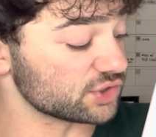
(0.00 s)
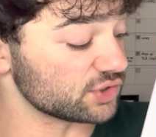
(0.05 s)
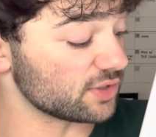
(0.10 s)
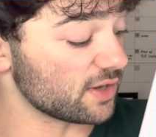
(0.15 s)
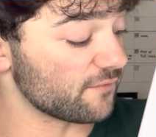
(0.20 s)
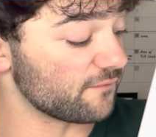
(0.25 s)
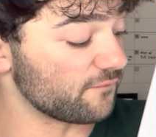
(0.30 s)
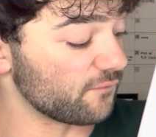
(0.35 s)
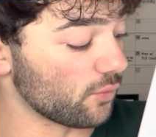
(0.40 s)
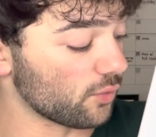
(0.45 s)
So you
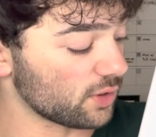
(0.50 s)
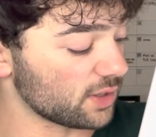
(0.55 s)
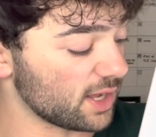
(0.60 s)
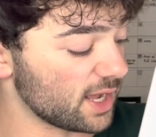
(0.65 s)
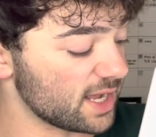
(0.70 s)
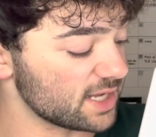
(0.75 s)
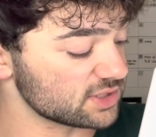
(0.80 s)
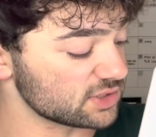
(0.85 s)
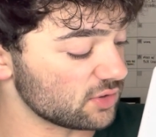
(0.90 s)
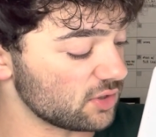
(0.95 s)
have four
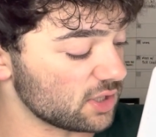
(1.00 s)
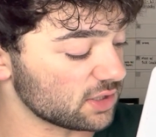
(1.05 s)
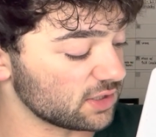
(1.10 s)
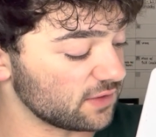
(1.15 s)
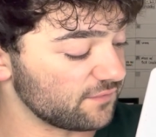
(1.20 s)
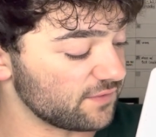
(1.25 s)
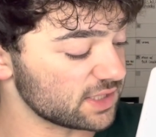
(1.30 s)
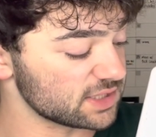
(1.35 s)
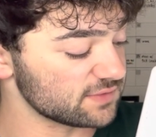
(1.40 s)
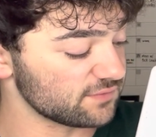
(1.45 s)
guys along the
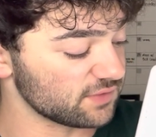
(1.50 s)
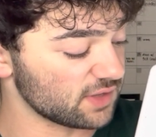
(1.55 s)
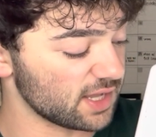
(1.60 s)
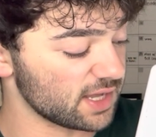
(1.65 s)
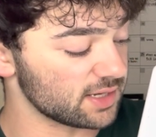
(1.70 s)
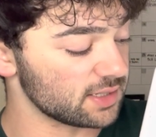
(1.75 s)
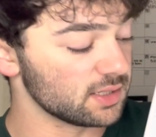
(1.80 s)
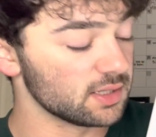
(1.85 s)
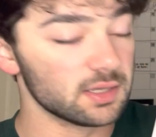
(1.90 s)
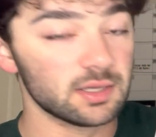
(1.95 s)
defensive
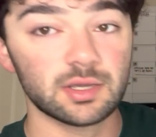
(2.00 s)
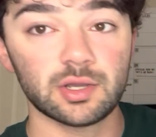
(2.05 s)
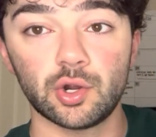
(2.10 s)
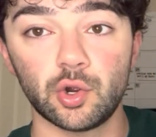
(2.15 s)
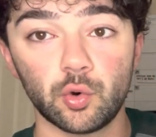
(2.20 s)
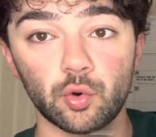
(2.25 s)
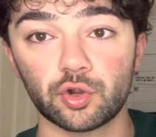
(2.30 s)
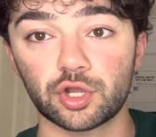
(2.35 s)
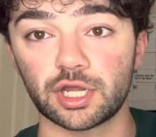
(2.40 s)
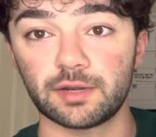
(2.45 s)
line
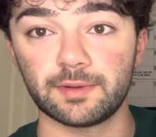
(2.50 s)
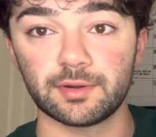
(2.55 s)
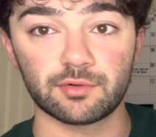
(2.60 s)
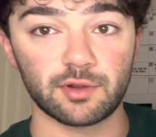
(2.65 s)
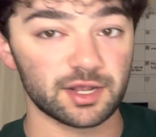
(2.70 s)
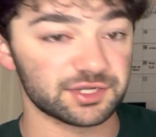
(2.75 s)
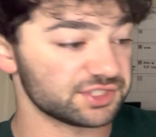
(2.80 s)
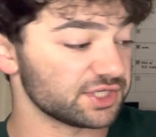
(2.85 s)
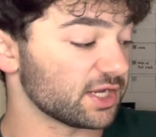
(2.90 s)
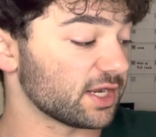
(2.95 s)
who are going to be
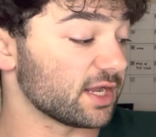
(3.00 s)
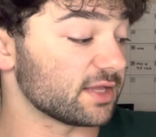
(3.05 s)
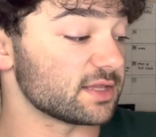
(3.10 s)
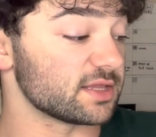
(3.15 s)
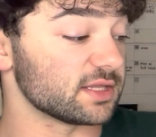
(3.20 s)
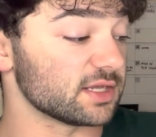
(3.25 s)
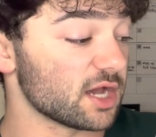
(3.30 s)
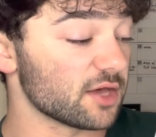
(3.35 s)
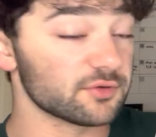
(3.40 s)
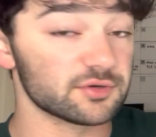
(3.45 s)
rushing, and then
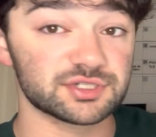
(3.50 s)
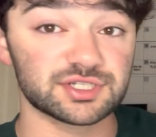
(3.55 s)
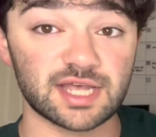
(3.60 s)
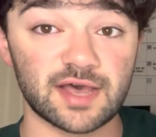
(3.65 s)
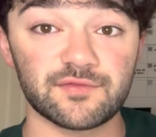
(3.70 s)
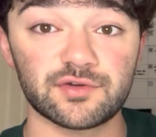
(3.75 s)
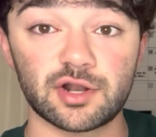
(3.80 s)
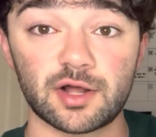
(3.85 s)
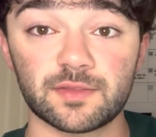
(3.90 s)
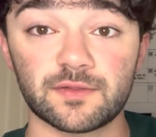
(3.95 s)
the other
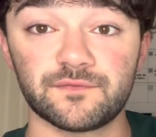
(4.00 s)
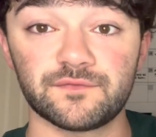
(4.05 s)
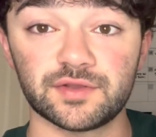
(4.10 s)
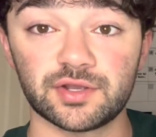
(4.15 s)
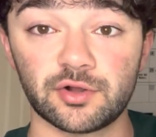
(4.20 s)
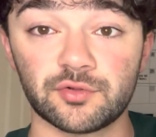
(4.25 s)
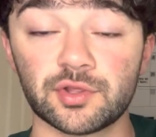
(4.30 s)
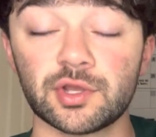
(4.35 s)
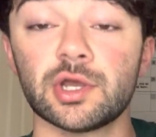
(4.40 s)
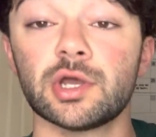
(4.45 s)
seven on the
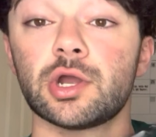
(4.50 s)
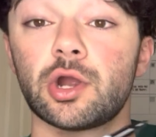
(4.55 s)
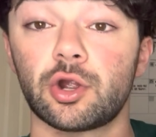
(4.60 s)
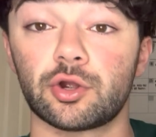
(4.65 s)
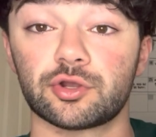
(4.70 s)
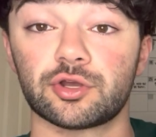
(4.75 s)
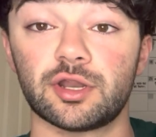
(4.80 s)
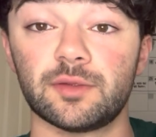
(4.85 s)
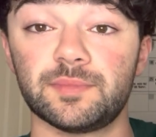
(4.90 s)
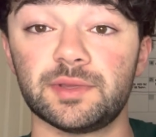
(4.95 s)
field
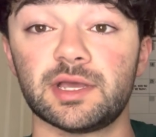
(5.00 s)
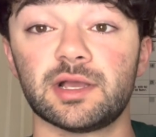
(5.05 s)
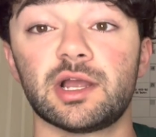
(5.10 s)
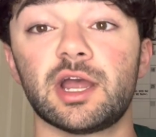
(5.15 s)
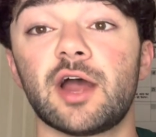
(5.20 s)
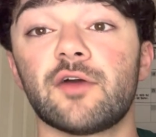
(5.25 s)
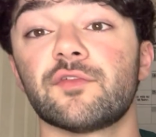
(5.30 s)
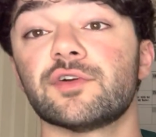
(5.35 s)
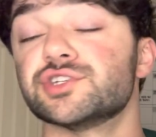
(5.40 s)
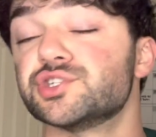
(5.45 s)
are going to be in
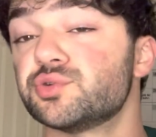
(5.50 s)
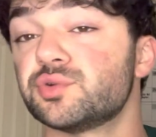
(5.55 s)
coverage.